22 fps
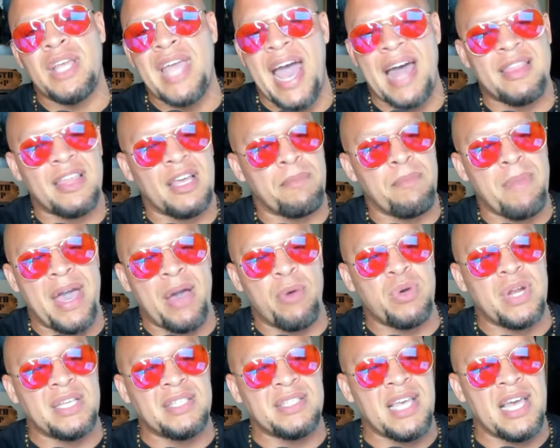Catholic man
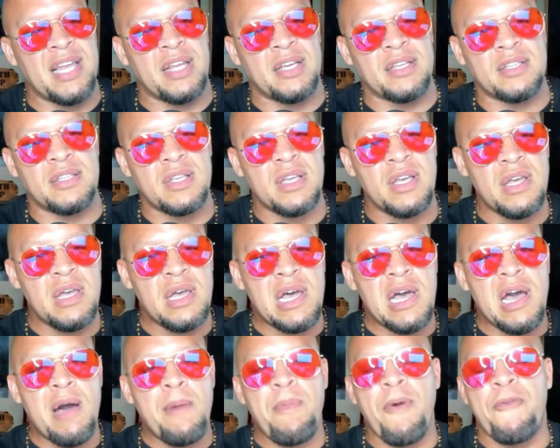when I say this.
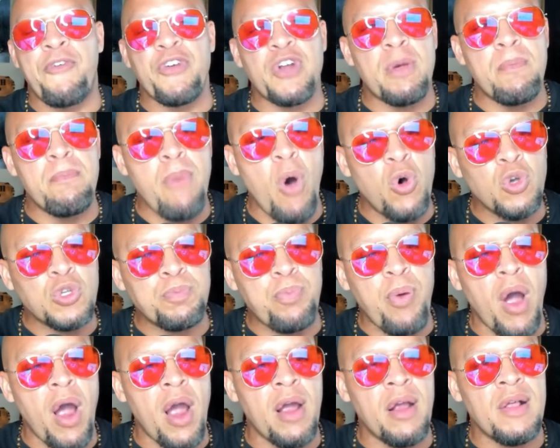But for the most
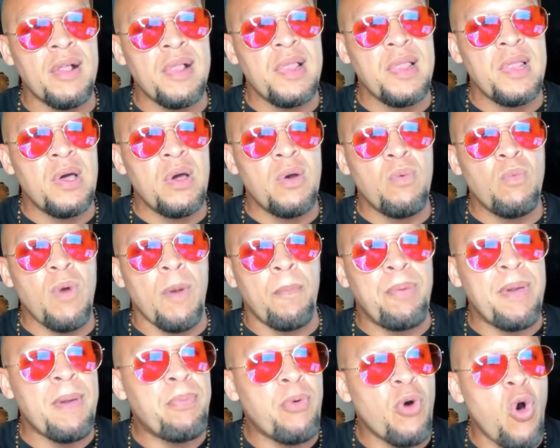part, when
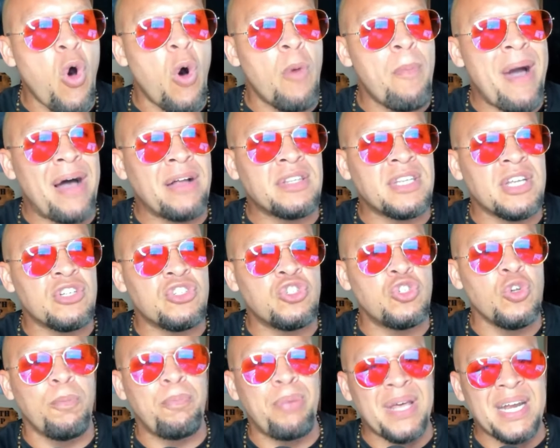people go about their
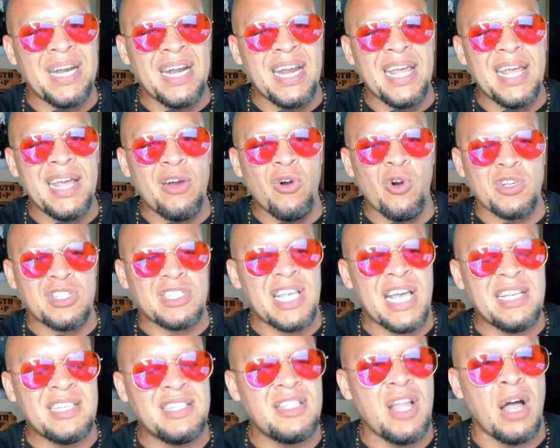stupidity or
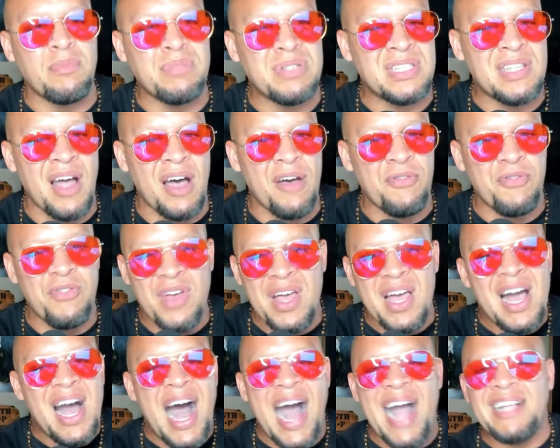say dumb
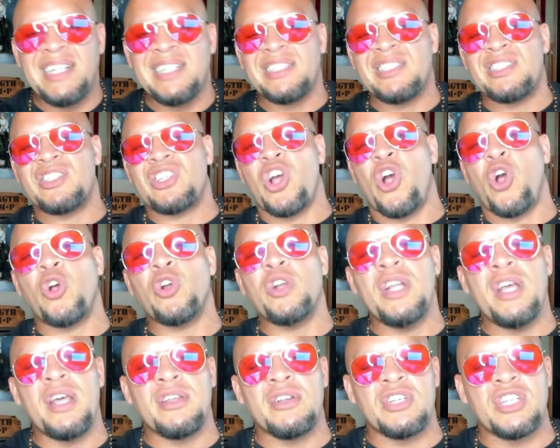stuff, I just turn
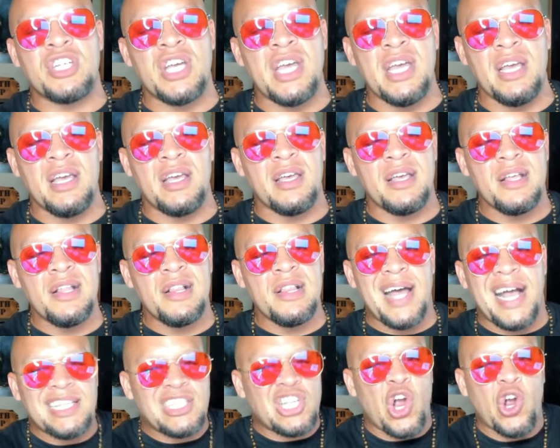the other cheek.
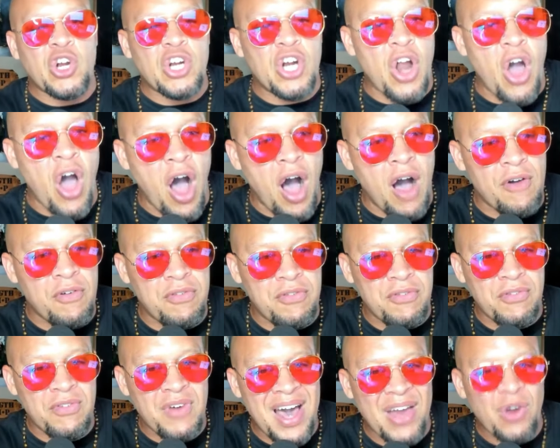I turn it
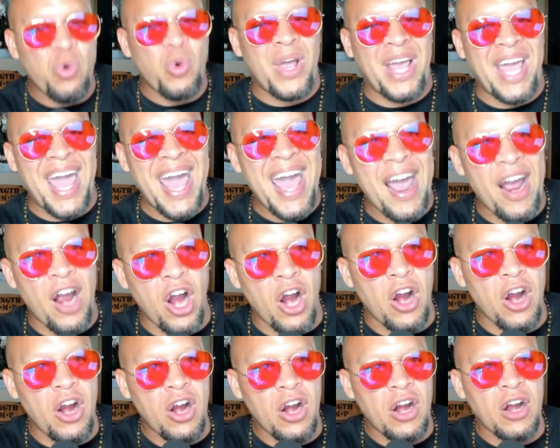off. I don't
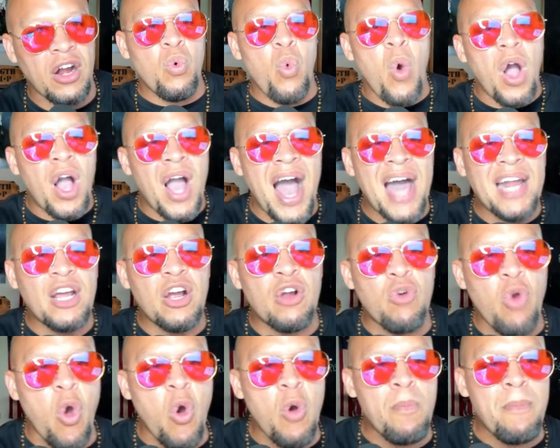care. What kind of
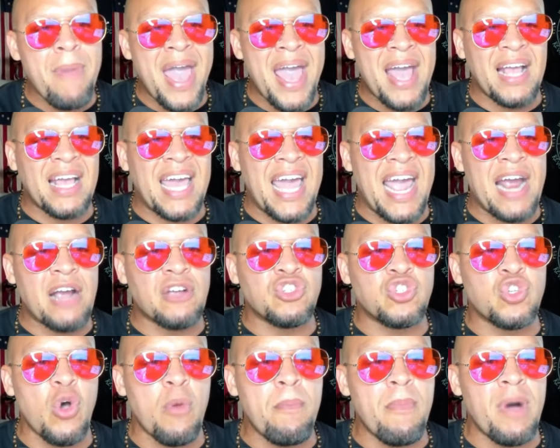grown man cares
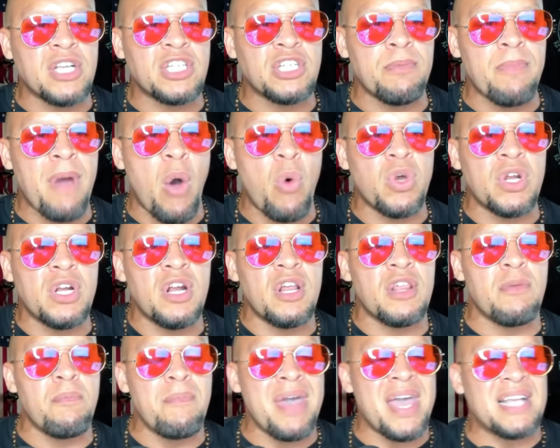so much about what
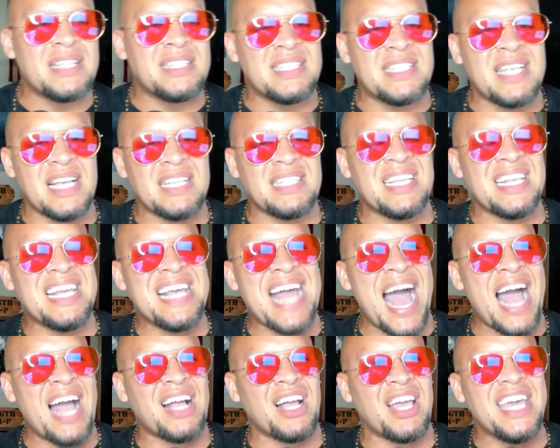another man says that he
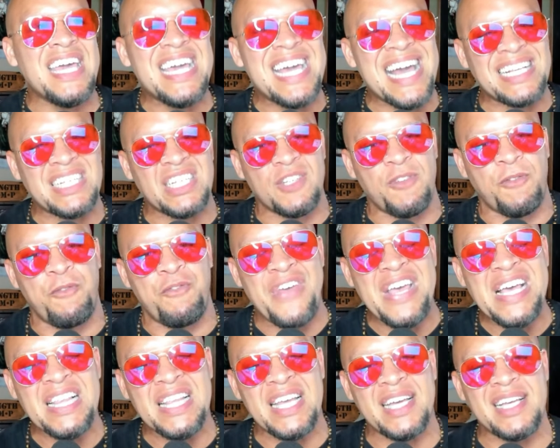got he catches
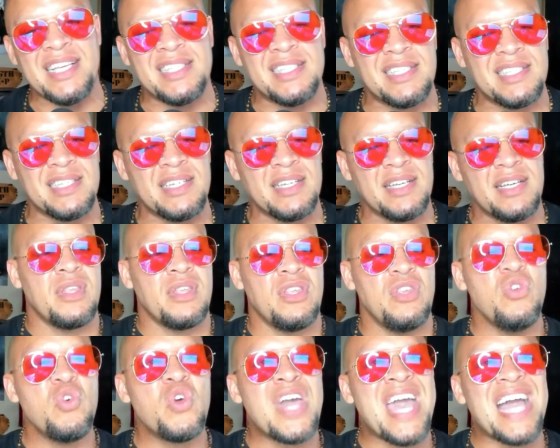feelings?
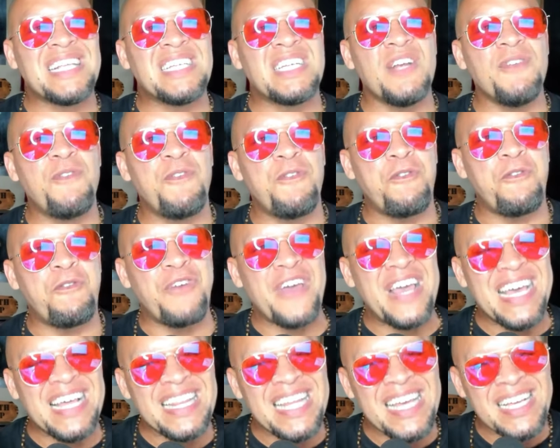You catching
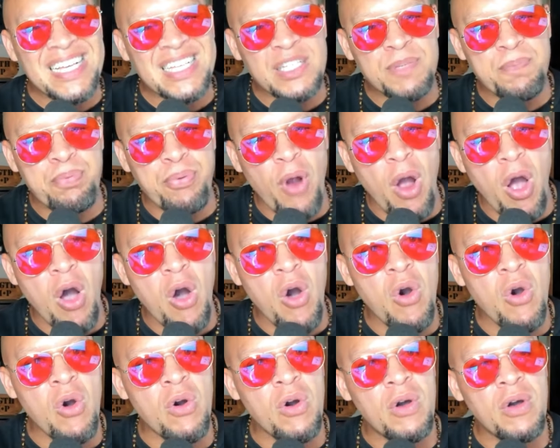feelings,
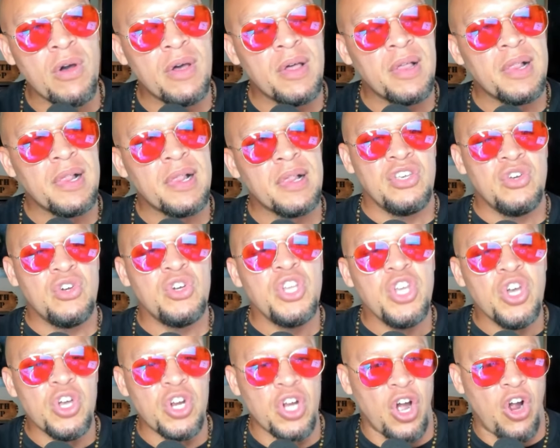bro? You,
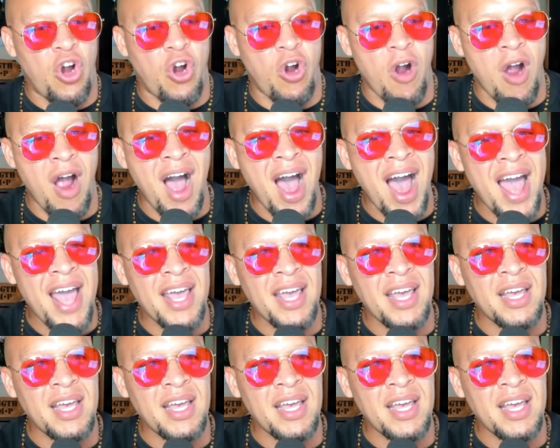you gonna cry?